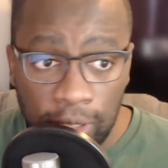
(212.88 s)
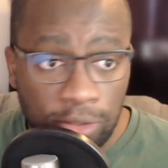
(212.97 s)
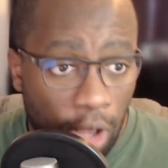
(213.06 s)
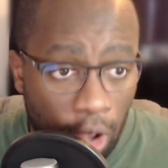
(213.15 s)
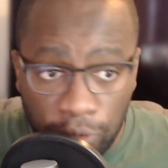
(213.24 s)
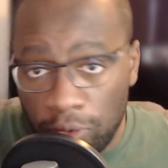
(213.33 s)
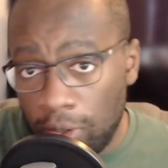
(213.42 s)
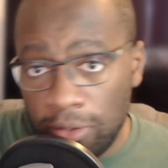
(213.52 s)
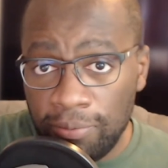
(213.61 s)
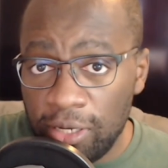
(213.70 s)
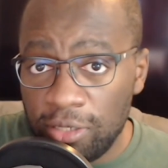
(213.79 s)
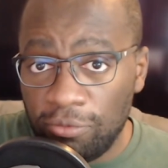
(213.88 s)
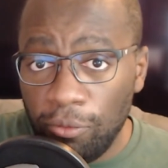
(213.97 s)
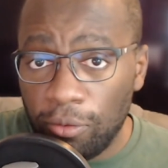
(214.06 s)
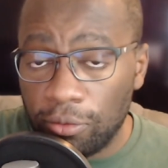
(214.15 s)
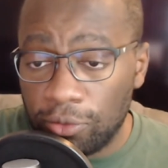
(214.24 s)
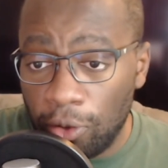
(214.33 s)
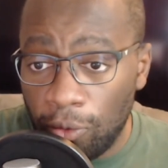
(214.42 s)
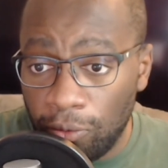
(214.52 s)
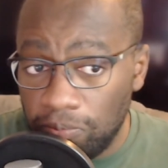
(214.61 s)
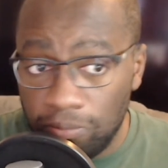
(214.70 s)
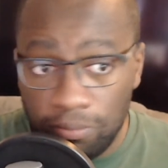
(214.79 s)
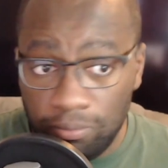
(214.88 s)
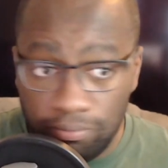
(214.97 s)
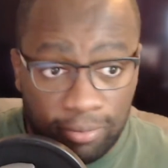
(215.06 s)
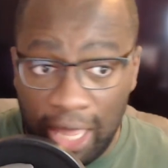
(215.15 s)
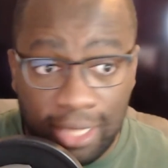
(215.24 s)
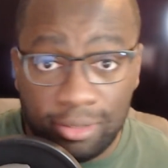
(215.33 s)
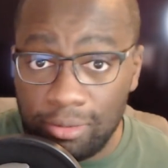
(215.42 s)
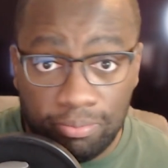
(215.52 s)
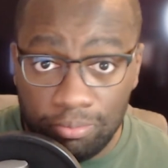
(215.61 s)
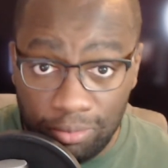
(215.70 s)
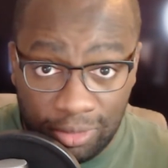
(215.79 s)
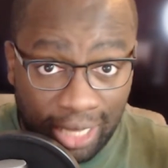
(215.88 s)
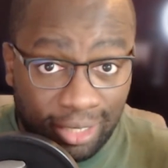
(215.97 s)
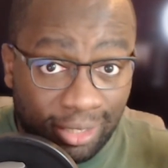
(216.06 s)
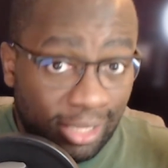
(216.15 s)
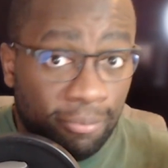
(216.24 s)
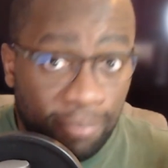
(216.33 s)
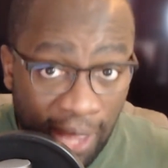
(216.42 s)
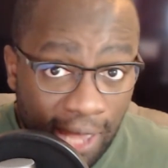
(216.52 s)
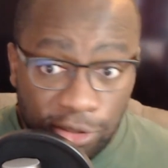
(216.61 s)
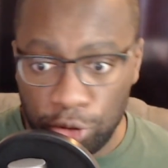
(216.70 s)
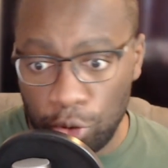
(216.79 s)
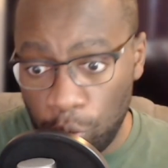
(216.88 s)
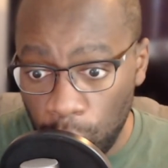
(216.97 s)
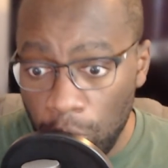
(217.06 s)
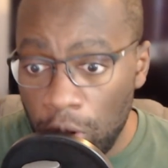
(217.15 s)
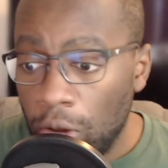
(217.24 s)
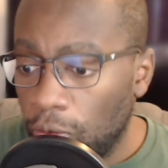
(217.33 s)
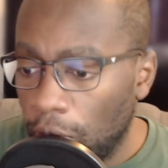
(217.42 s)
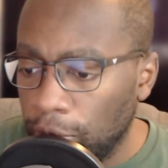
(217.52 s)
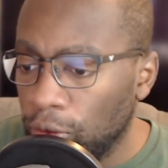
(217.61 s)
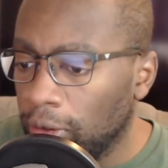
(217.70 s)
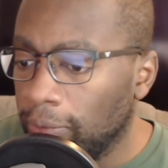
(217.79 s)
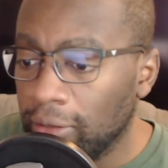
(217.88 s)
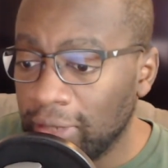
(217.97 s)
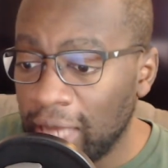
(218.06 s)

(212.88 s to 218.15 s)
it's also on the PS4. So that's technically the past. So what are we doing about